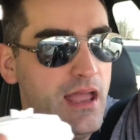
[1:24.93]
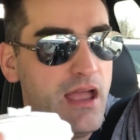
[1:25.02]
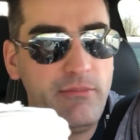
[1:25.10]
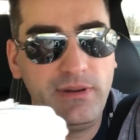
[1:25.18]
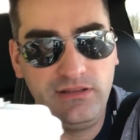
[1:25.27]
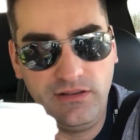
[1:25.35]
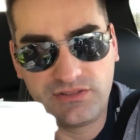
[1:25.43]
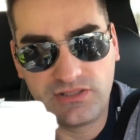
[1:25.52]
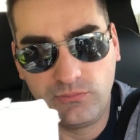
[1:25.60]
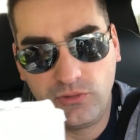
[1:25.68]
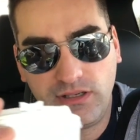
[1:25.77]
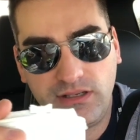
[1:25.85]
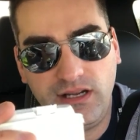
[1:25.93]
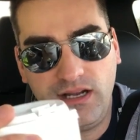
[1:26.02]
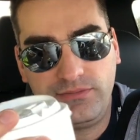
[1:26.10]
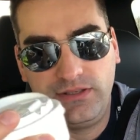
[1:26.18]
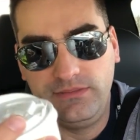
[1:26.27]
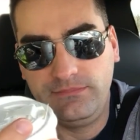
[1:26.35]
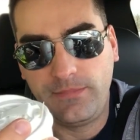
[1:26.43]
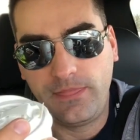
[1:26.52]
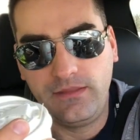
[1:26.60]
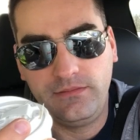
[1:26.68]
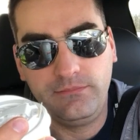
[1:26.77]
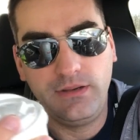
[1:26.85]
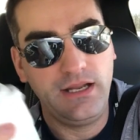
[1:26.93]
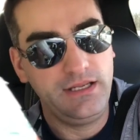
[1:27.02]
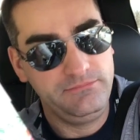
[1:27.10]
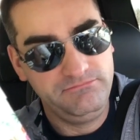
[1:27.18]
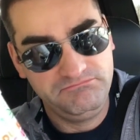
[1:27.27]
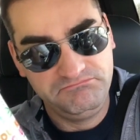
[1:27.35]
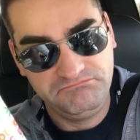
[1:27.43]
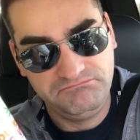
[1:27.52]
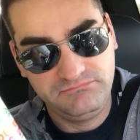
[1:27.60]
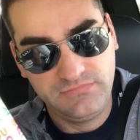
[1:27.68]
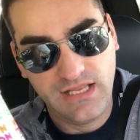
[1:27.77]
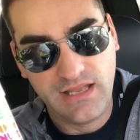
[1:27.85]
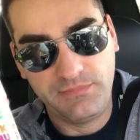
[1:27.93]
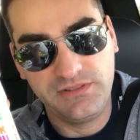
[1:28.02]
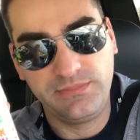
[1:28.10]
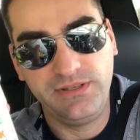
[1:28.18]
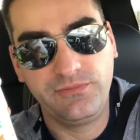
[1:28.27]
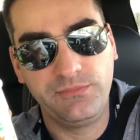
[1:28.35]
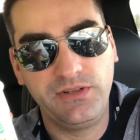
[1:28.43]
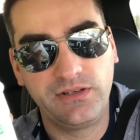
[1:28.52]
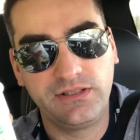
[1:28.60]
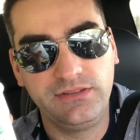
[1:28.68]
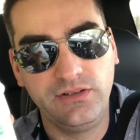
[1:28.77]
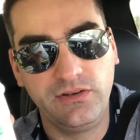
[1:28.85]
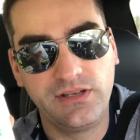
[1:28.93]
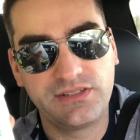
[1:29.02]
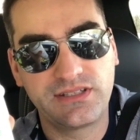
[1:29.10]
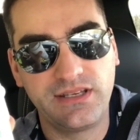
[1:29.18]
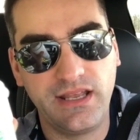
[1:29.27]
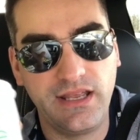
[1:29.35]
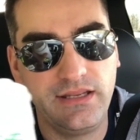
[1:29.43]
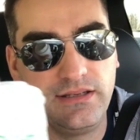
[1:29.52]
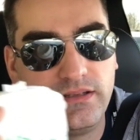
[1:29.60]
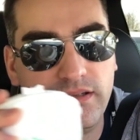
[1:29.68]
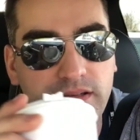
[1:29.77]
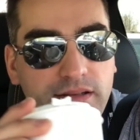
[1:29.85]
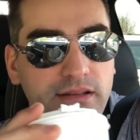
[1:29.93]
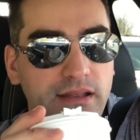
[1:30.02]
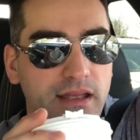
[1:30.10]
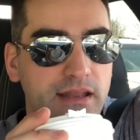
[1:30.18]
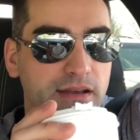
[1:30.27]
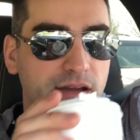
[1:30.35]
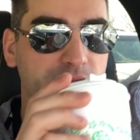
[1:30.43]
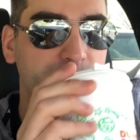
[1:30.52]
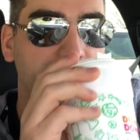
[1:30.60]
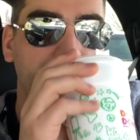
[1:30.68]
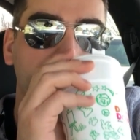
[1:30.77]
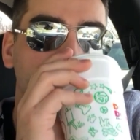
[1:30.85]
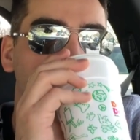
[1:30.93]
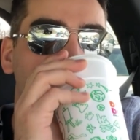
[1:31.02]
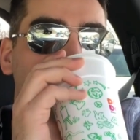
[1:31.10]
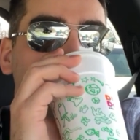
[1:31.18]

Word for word: everybody loves their morning coffee. Mine happens to be from Dunkin' Donuts today, and not from my house.